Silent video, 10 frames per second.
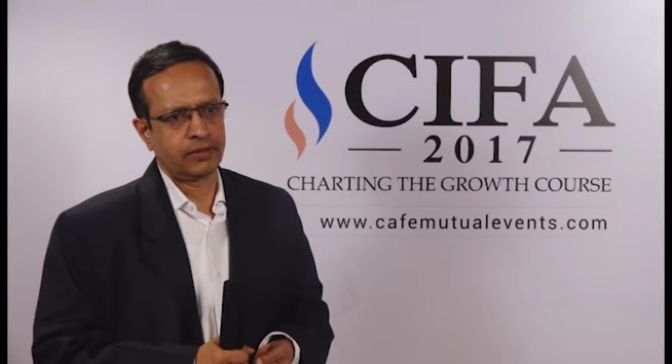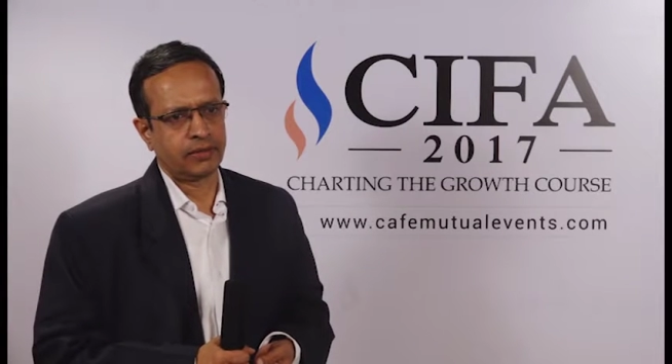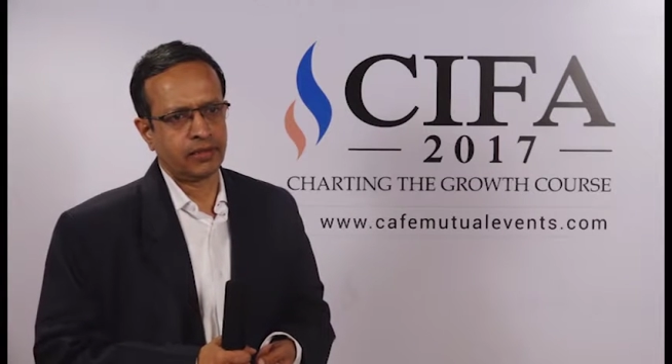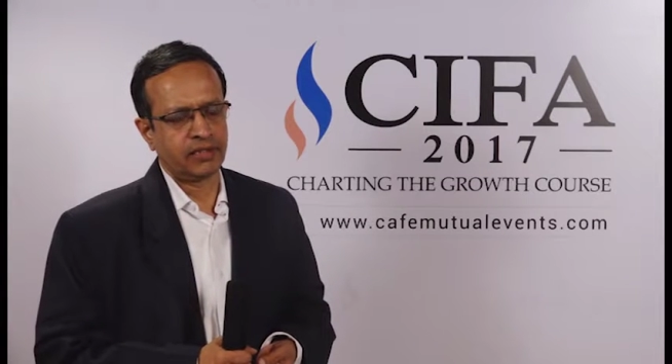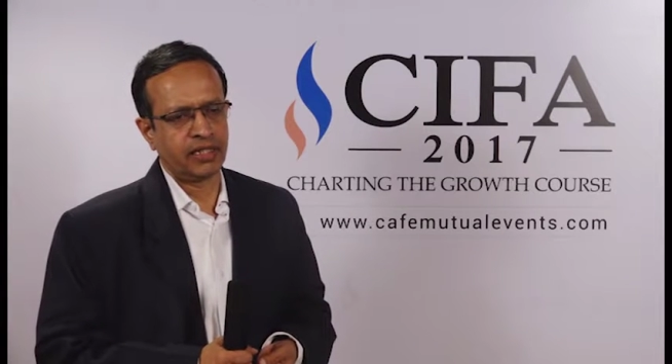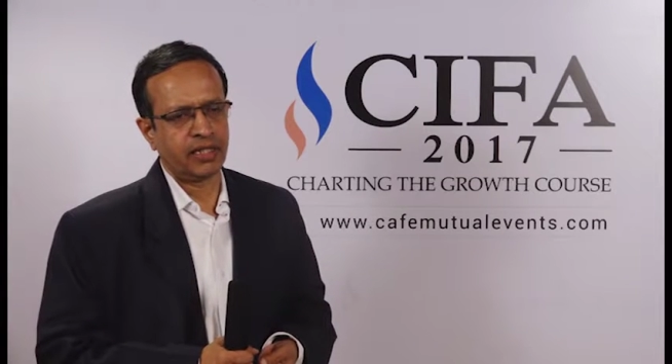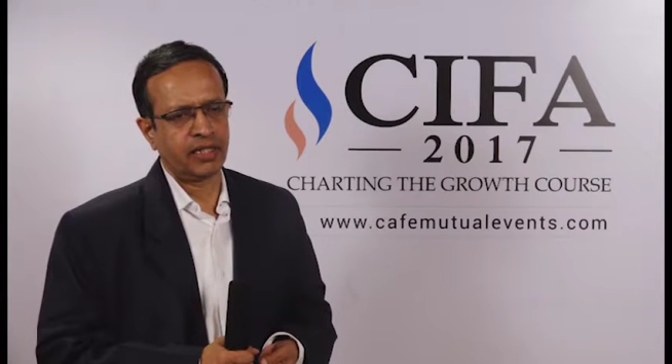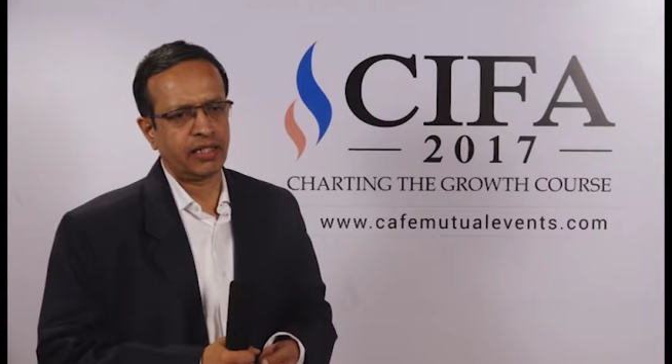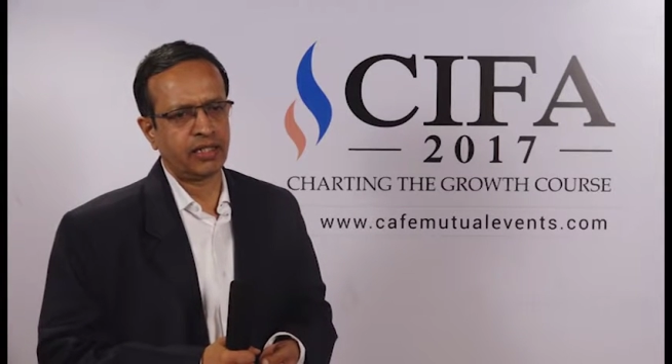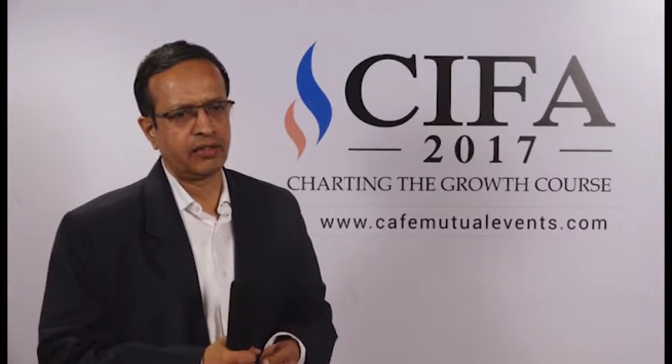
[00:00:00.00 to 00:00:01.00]
a
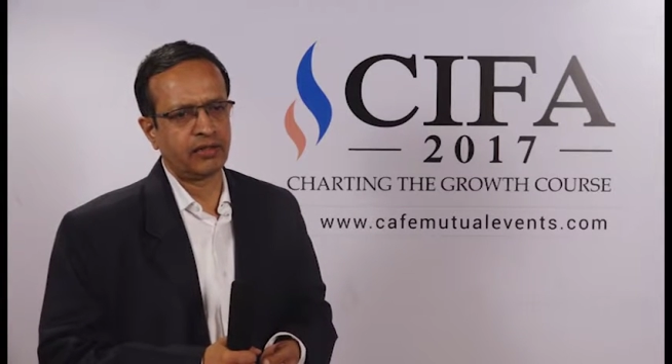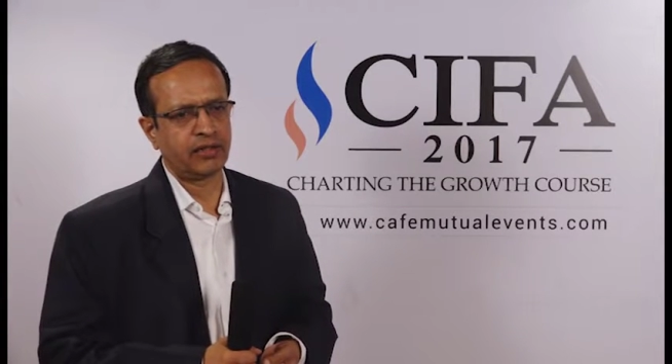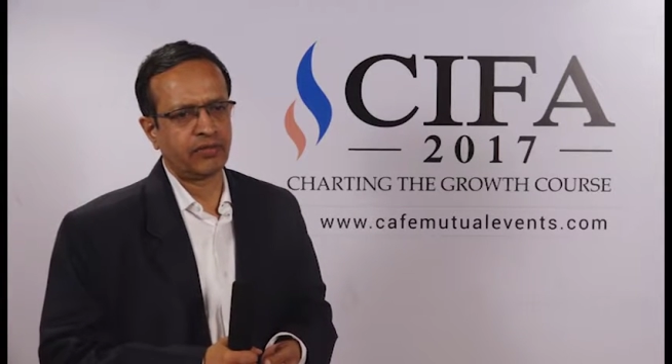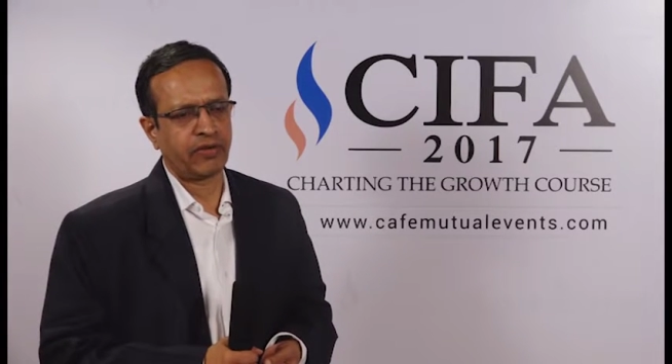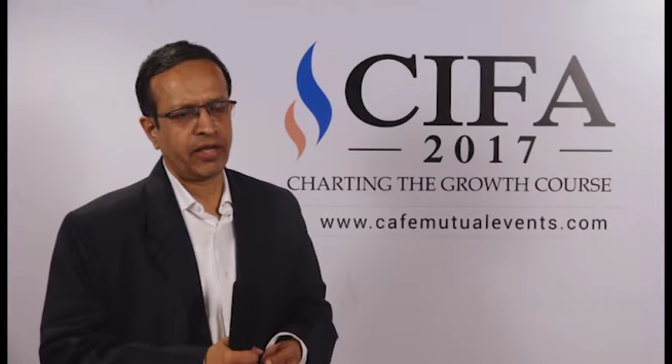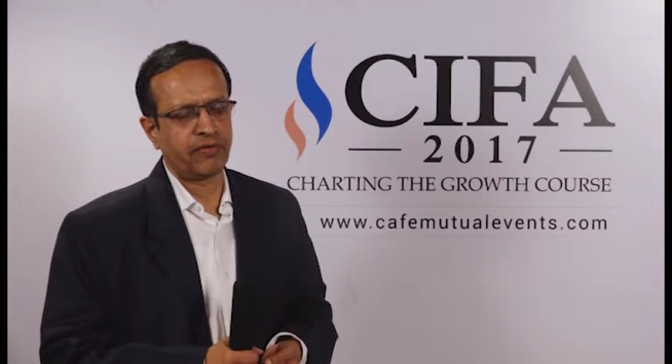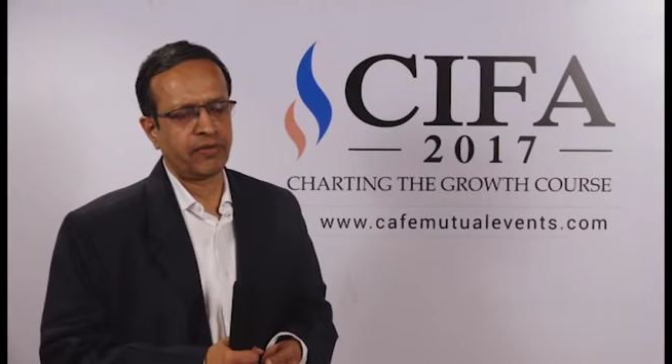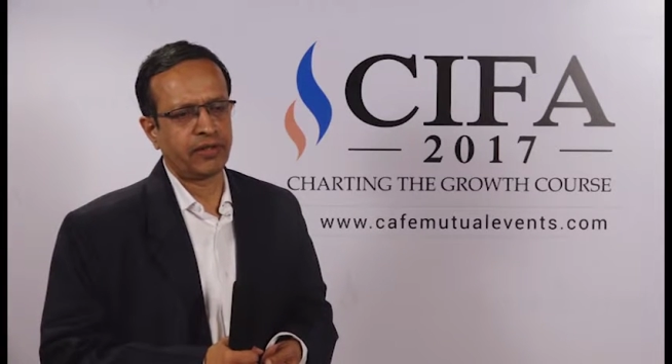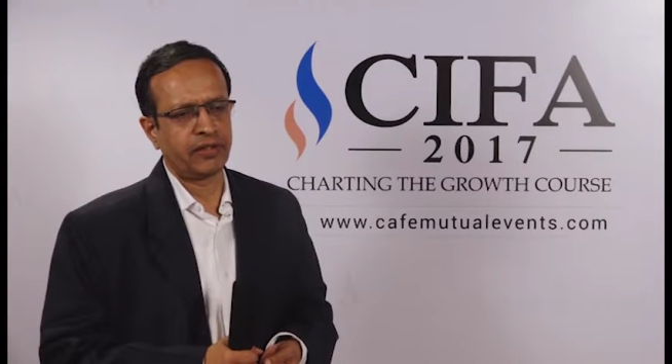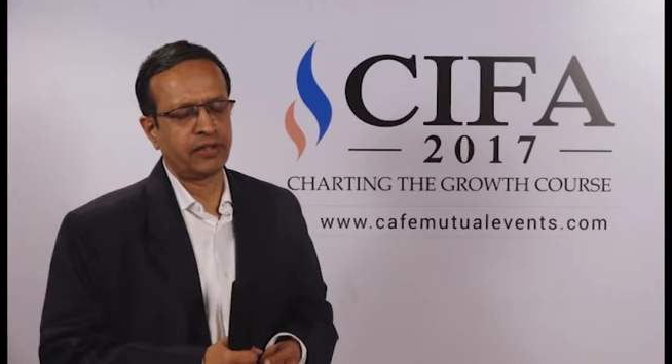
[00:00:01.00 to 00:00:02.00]
delay in revive,
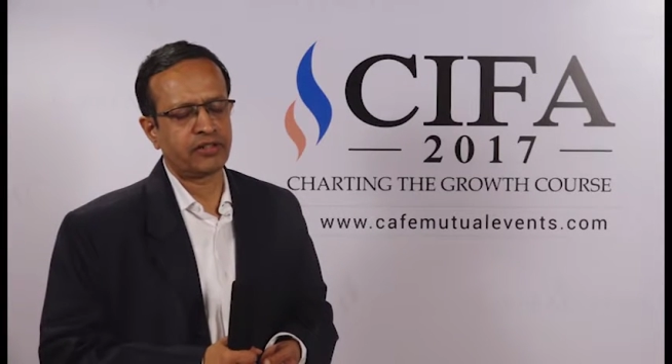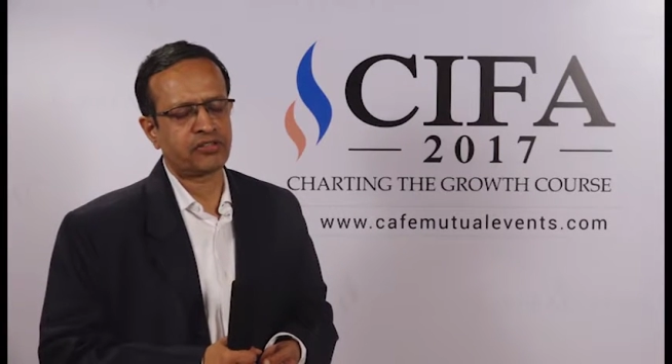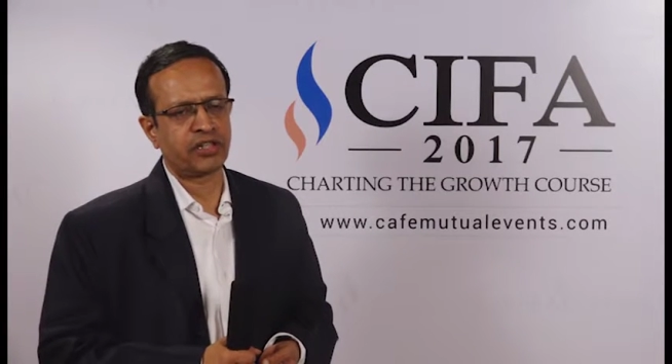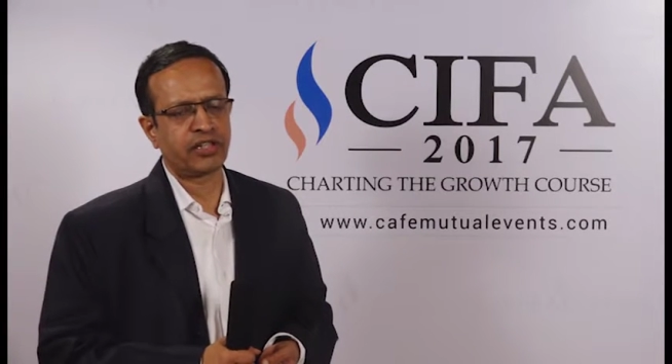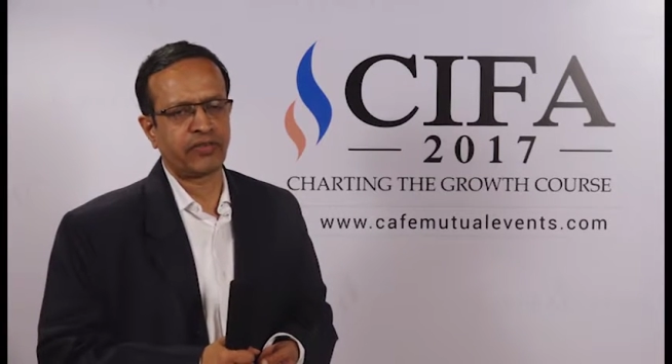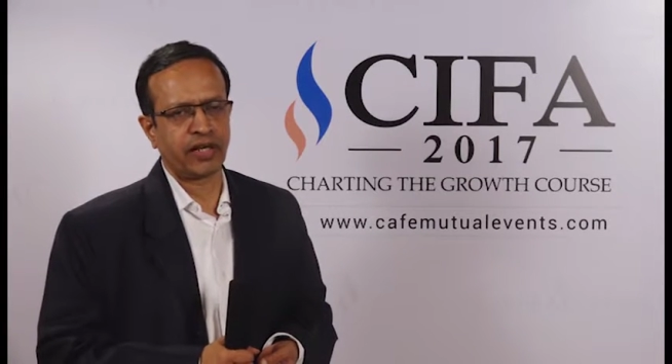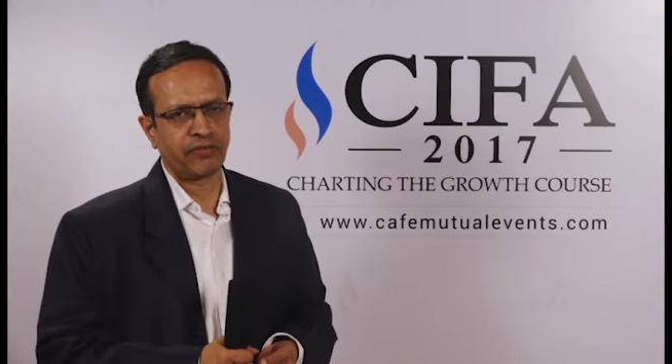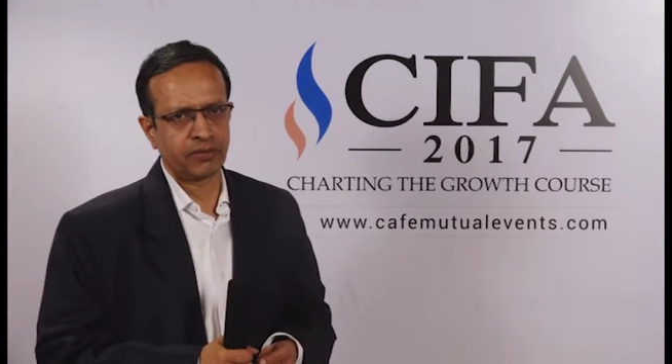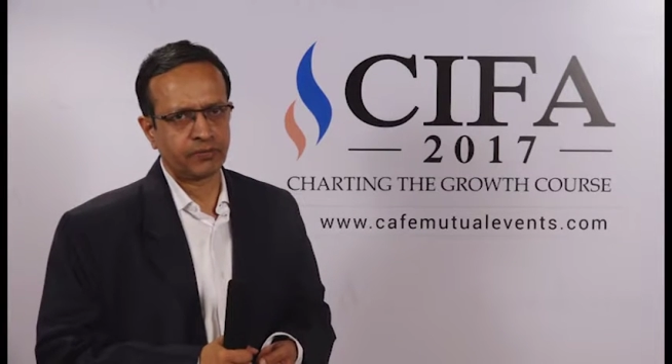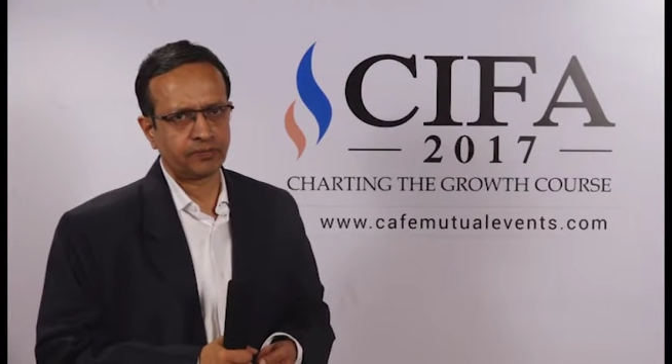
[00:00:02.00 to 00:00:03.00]
industrial
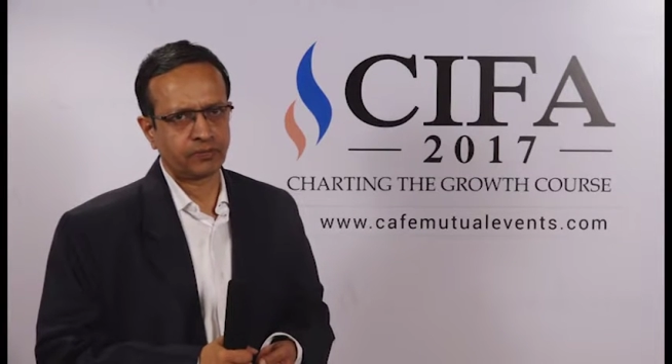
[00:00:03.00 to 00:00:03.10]
revival.